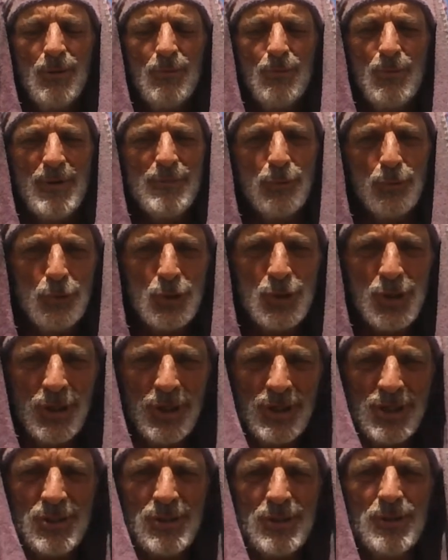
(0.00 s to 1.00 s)

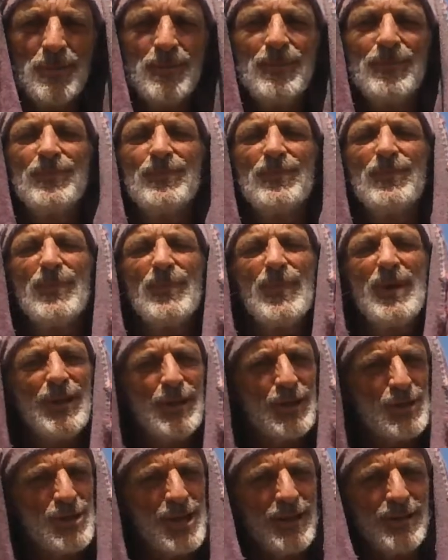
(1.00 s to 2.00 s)
revolutionists,
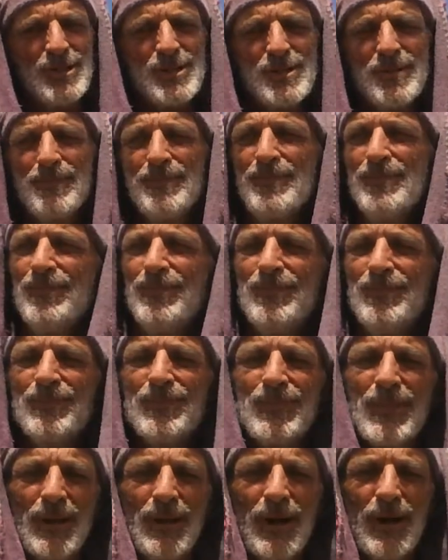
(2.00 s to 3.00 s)
in a sense,
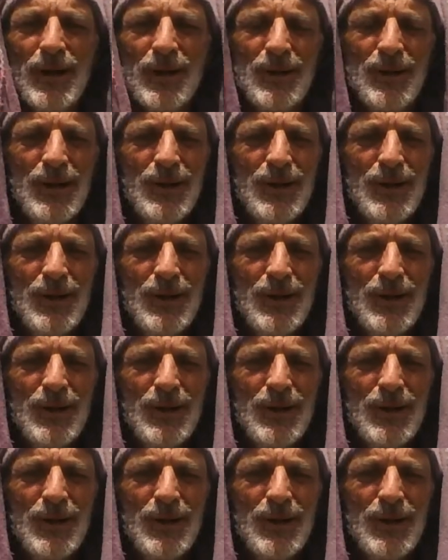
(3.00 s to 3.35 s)
like